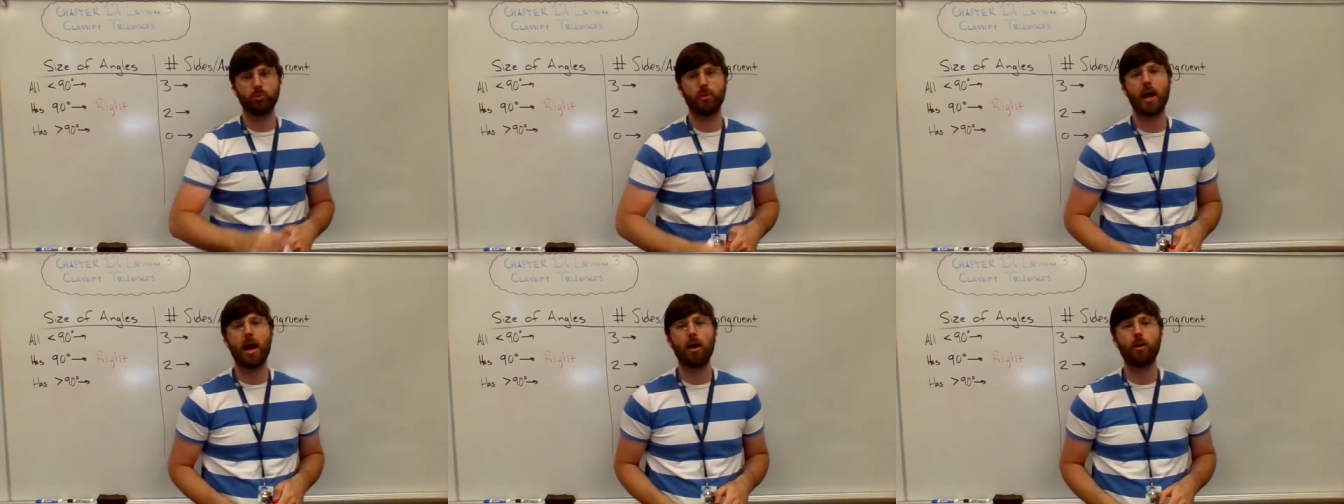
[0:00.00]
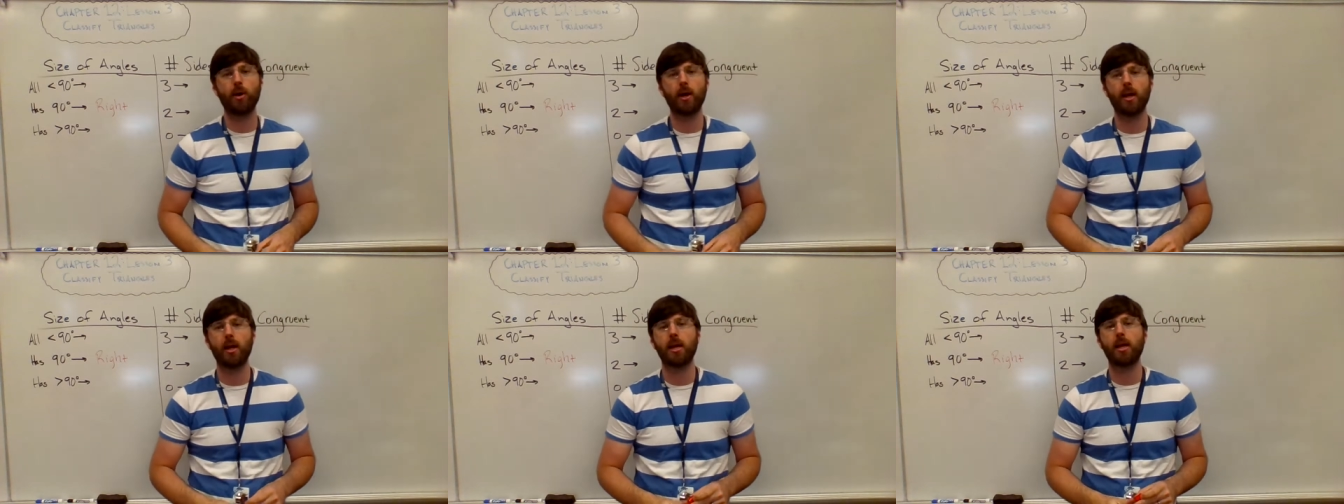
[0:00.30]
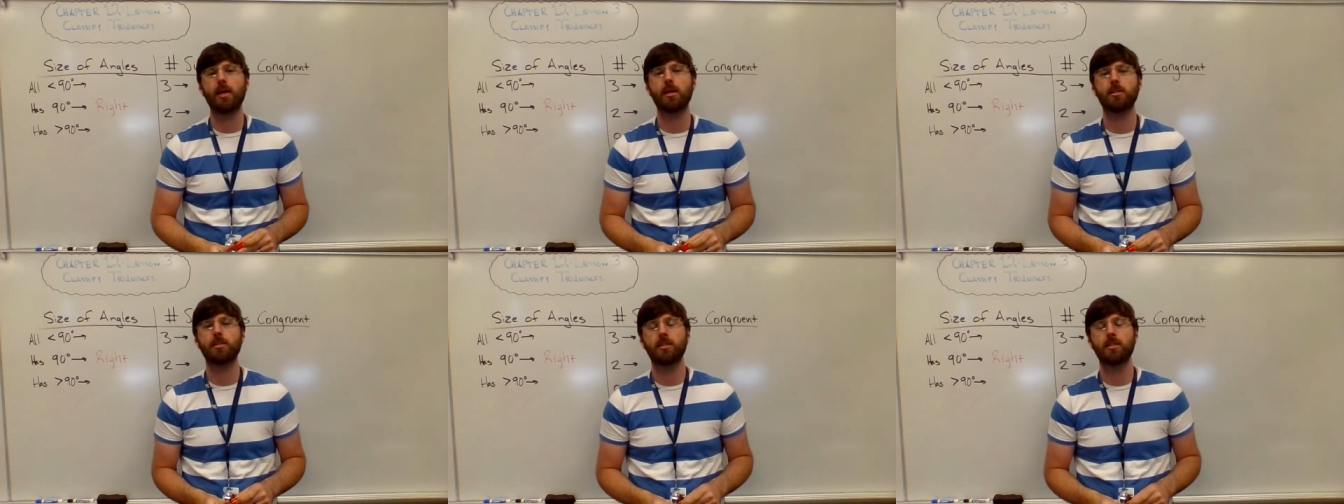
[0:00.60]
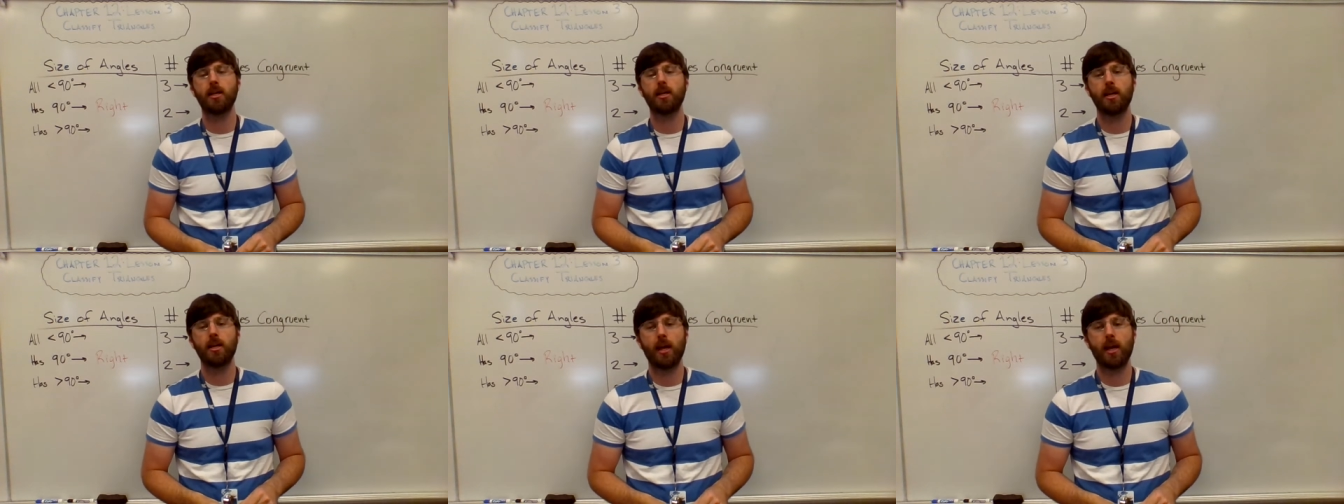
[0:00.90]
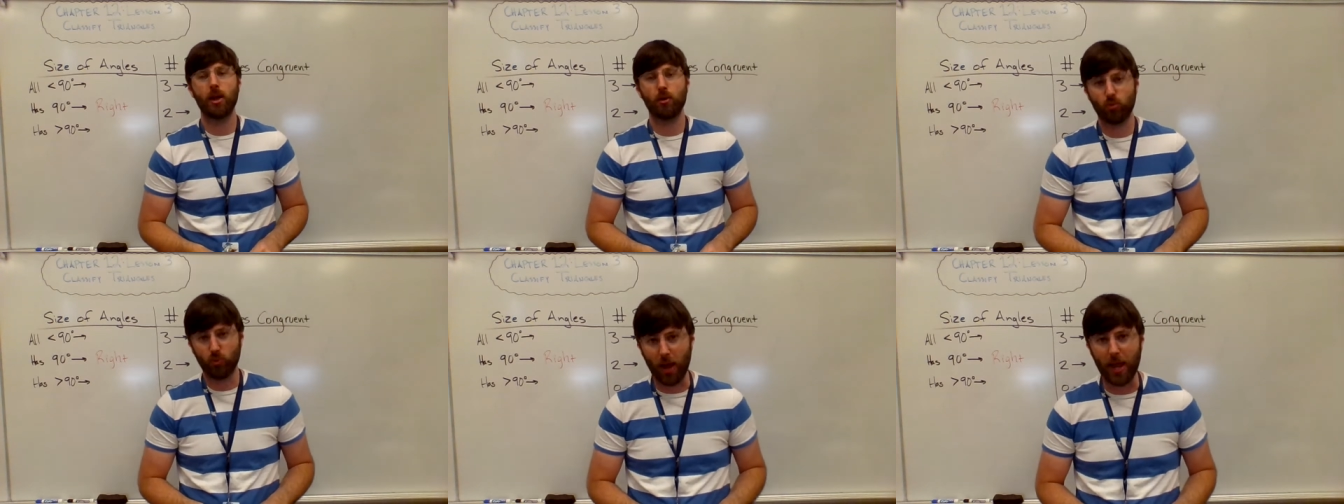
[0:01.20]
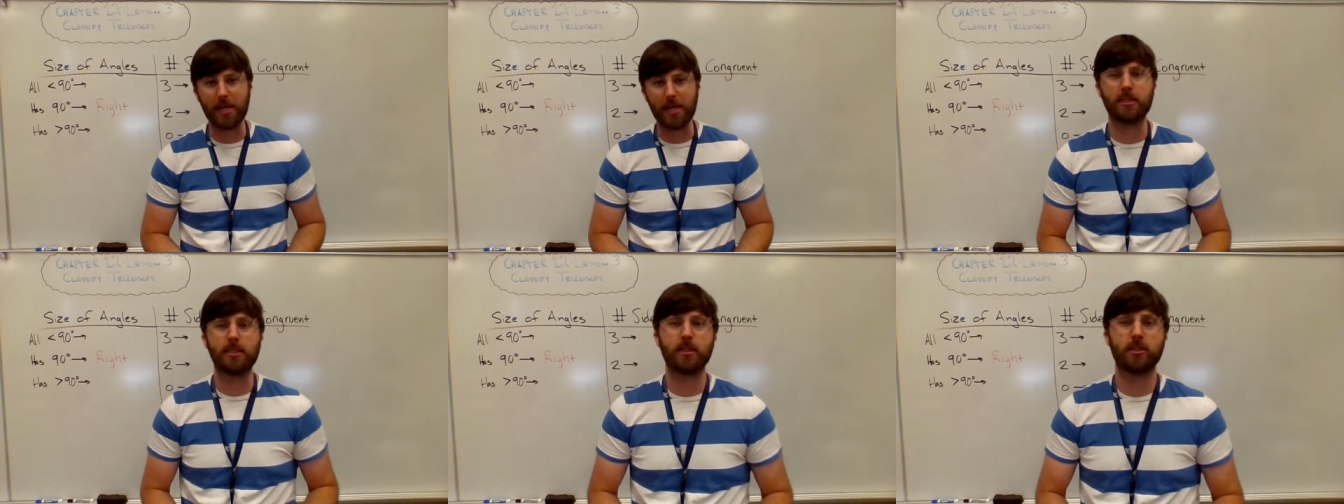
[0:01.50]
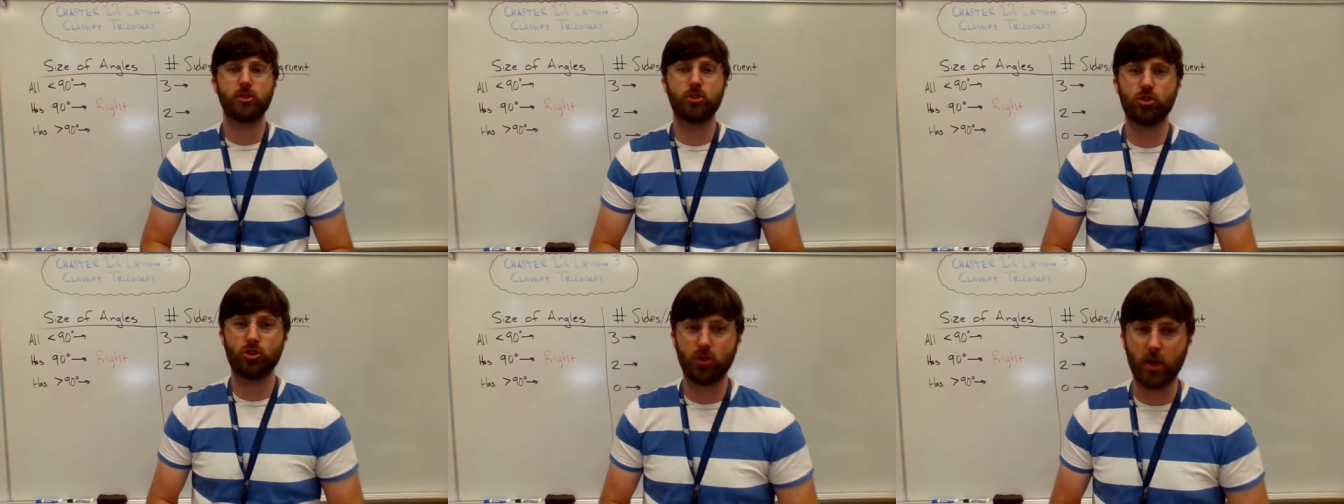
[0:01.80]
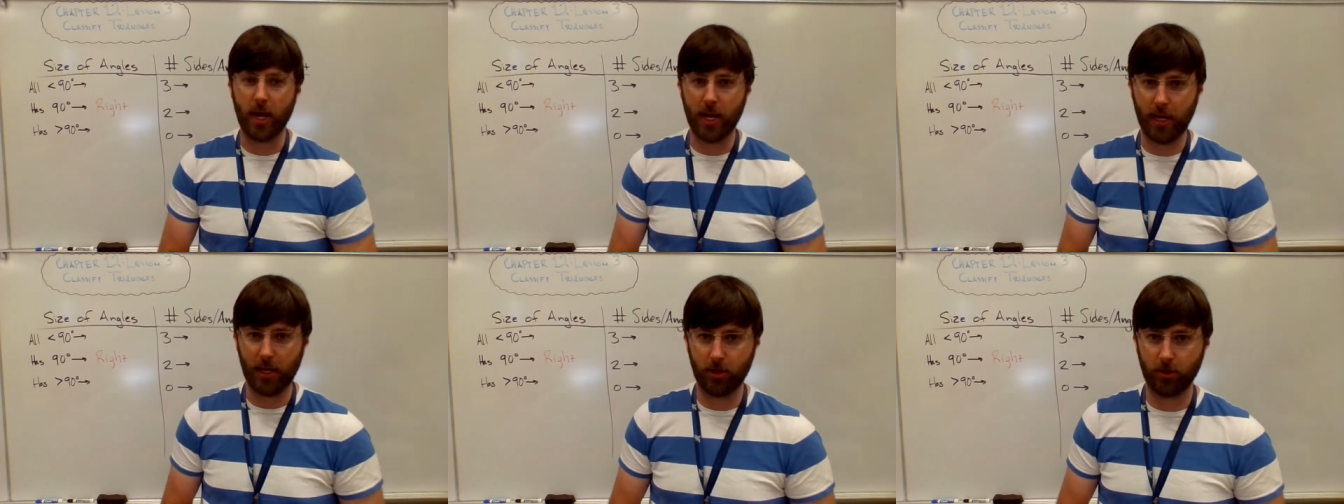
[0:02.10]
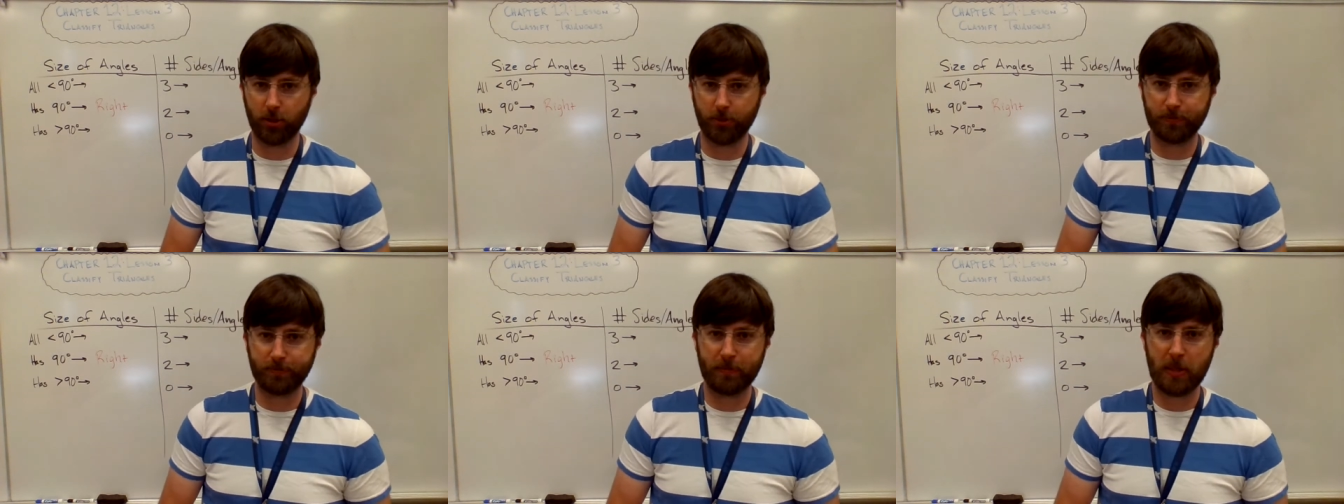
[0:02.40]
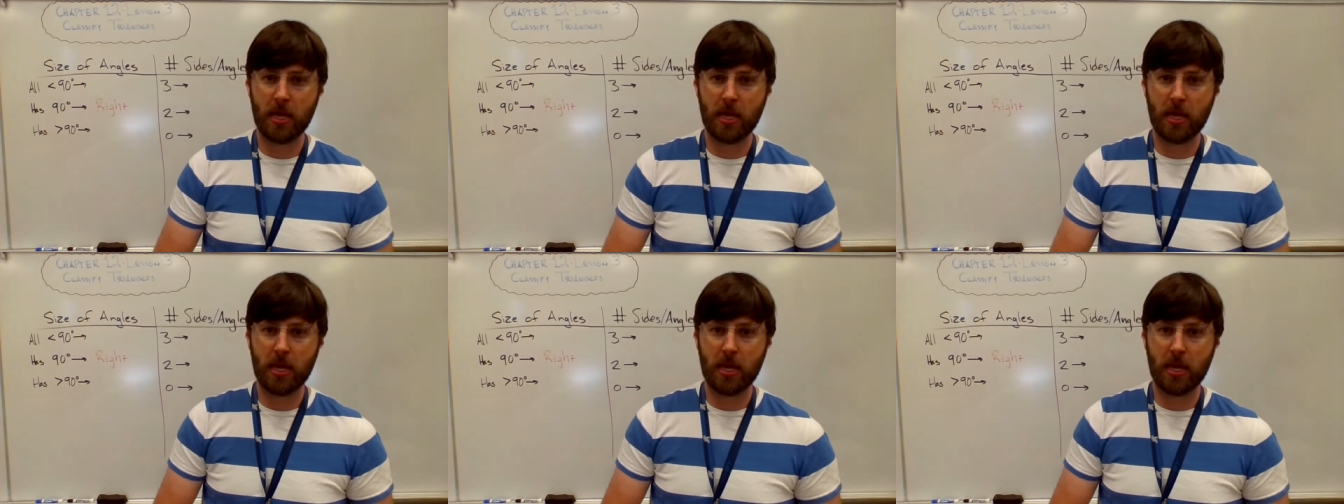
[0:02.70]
Now it is a right triangle.